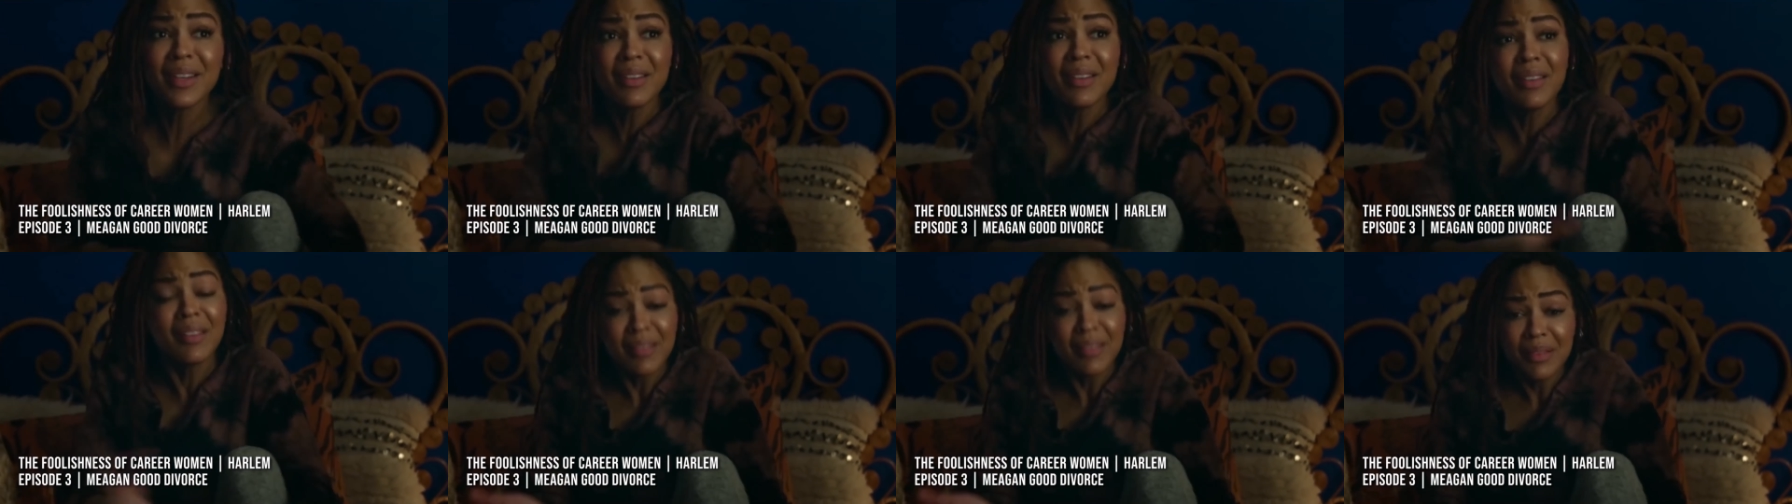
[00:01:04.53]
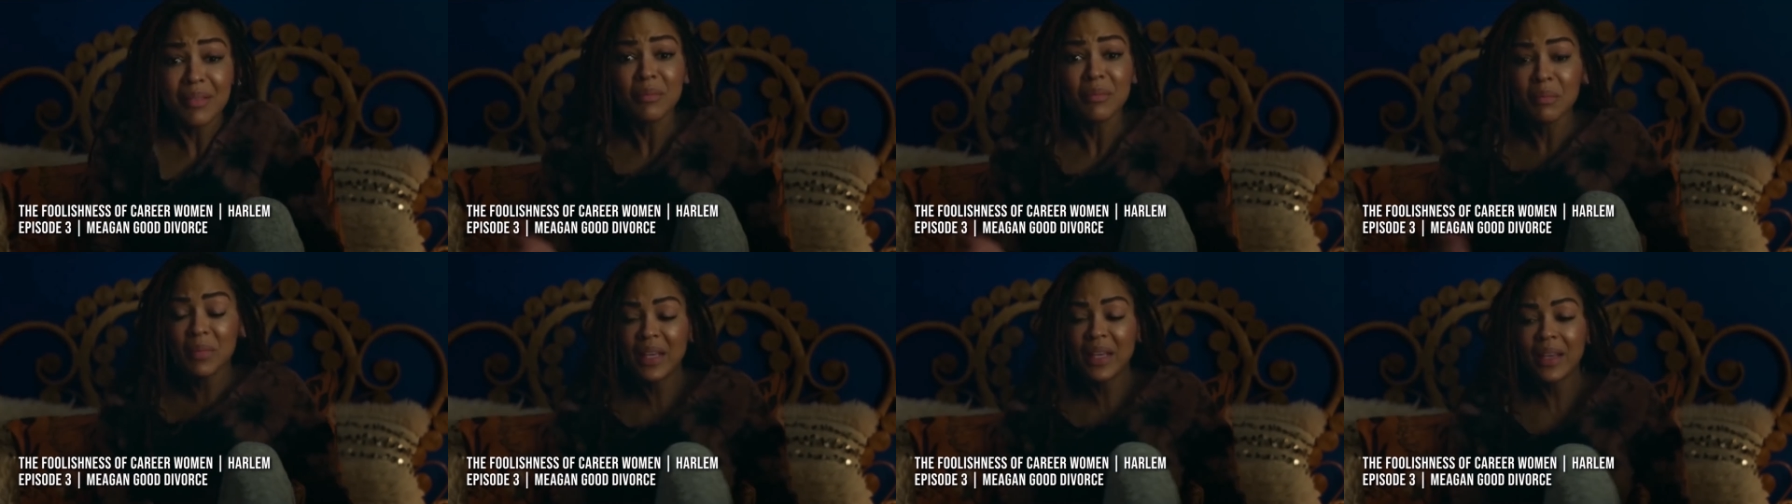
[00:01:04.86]
based
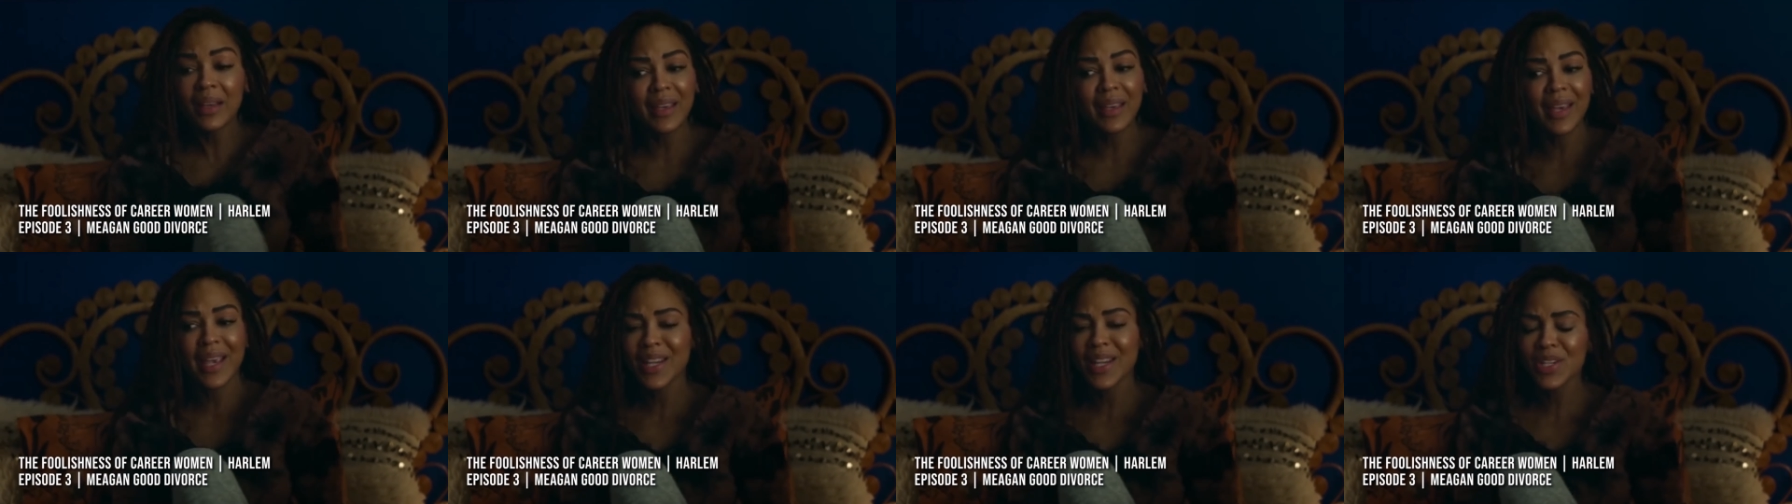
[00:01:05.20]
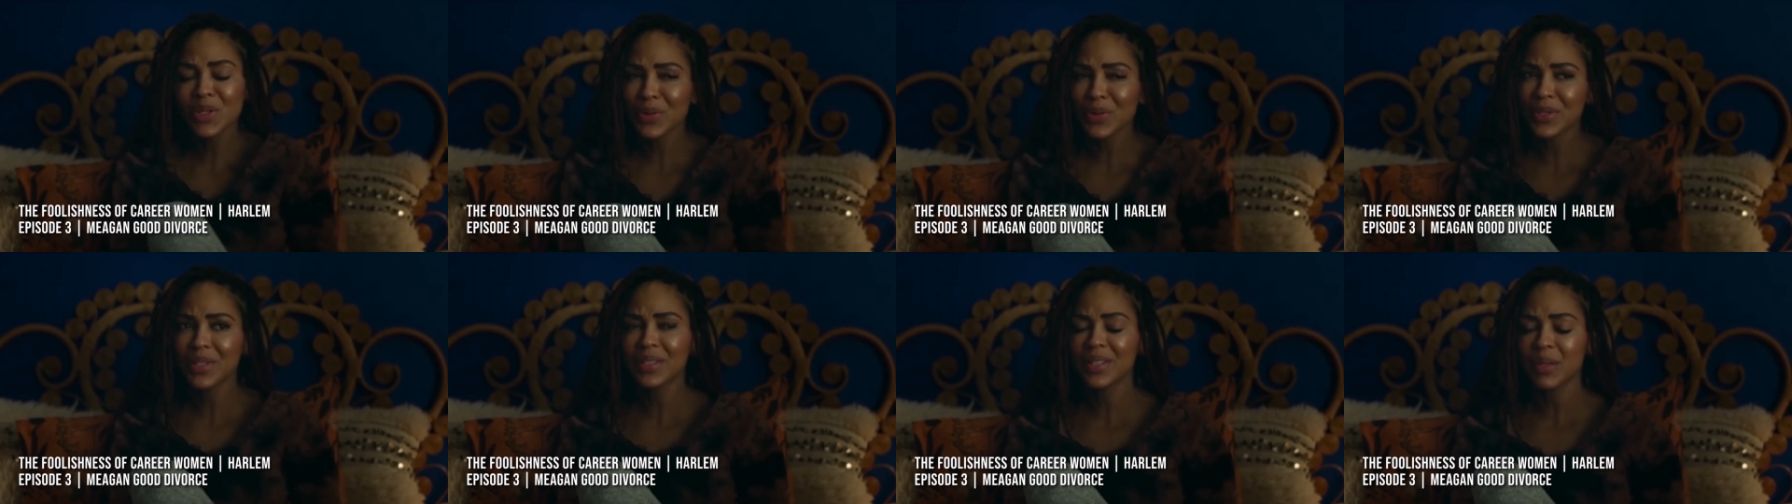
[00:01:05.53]
on fictional
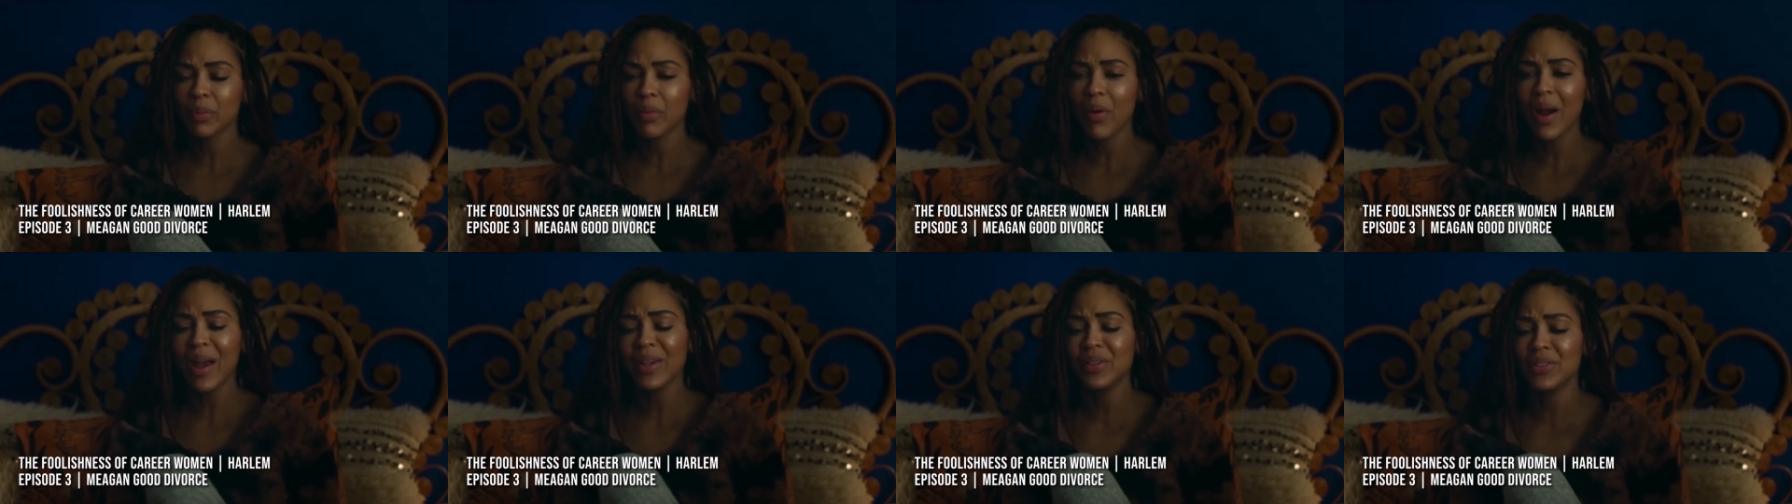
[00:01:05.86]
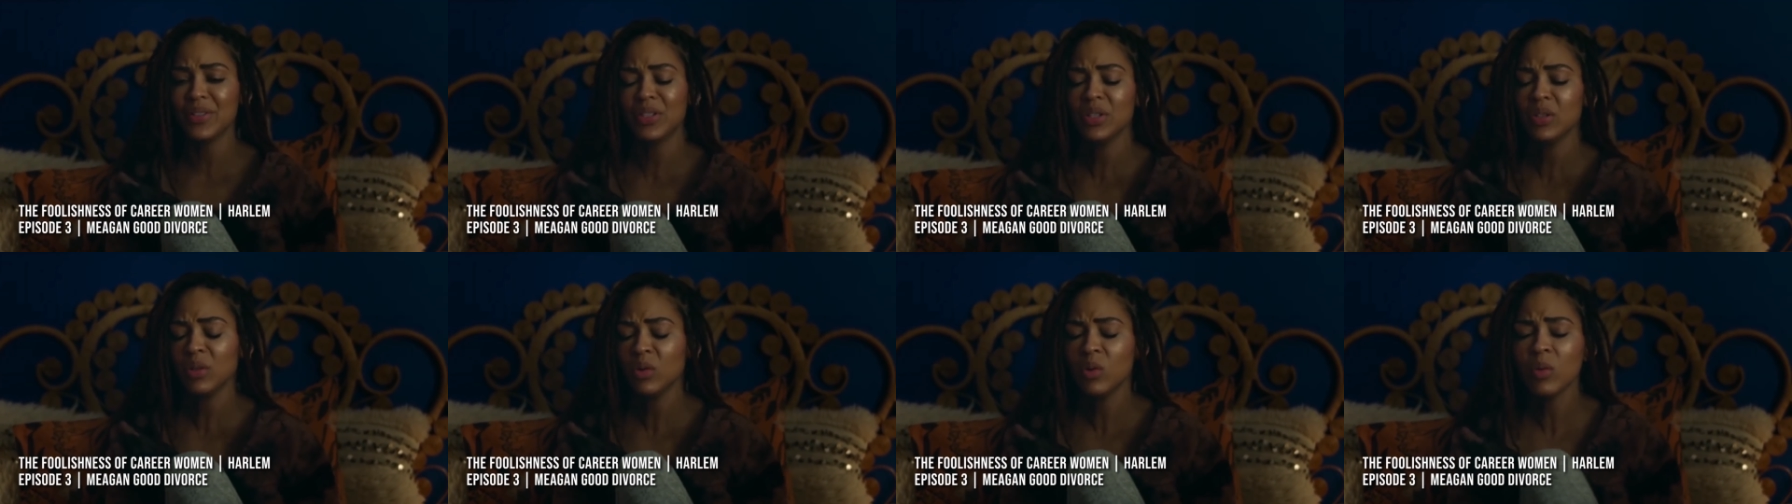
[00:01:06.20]
characters,
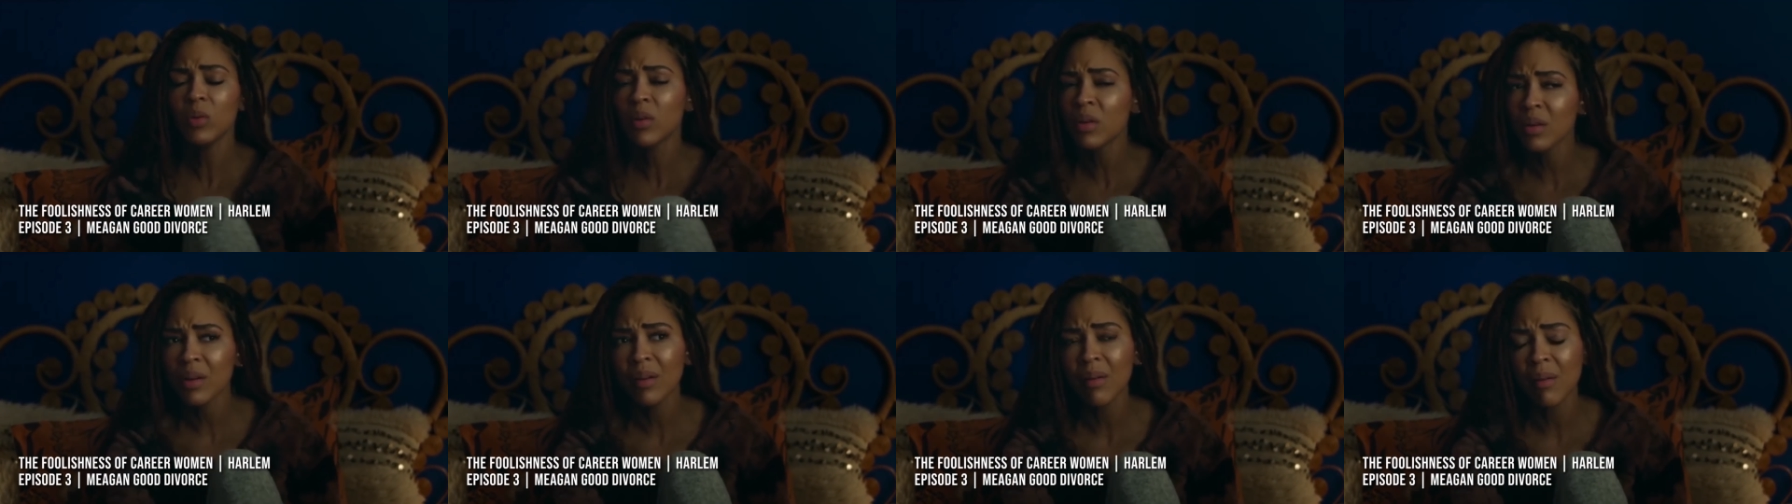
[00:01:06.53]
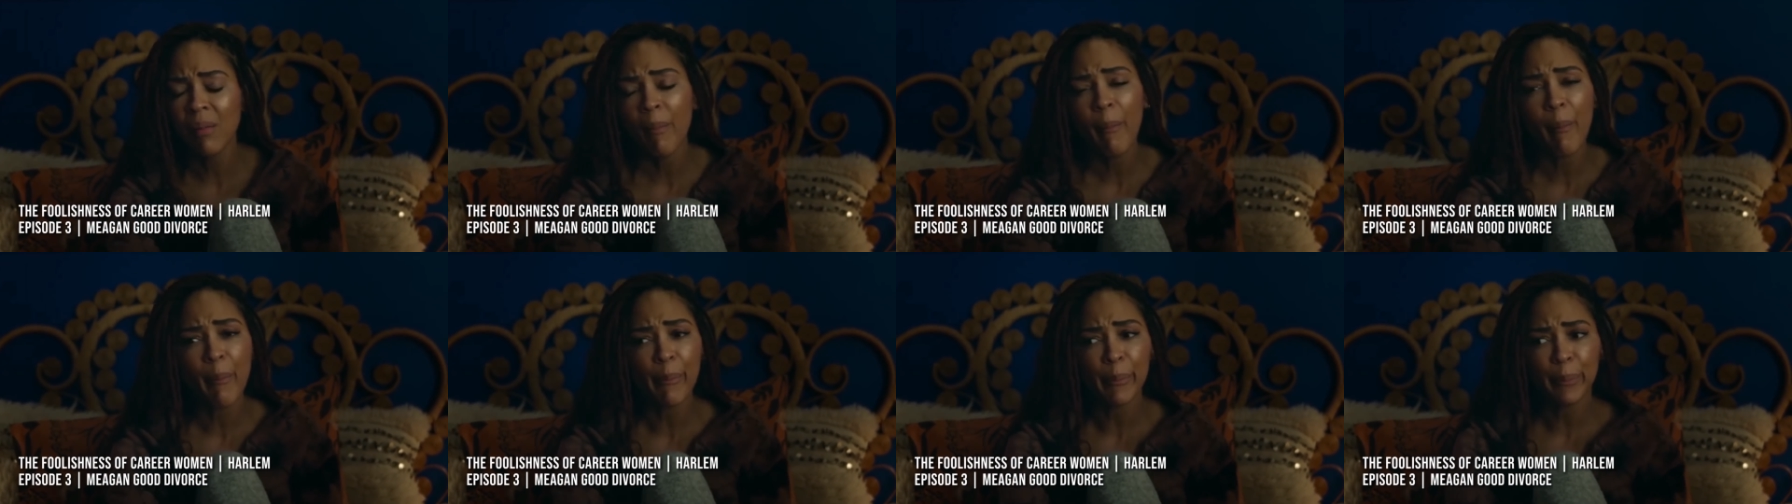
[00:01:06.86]
it says a
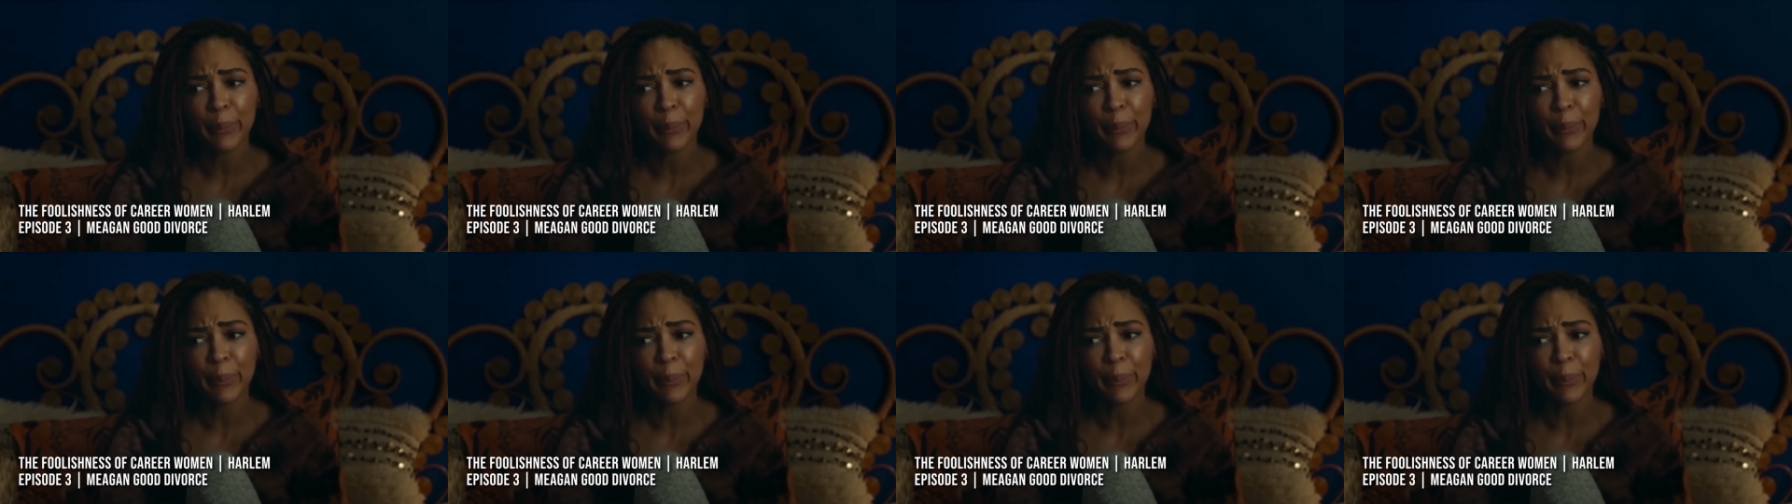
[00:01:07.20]
lot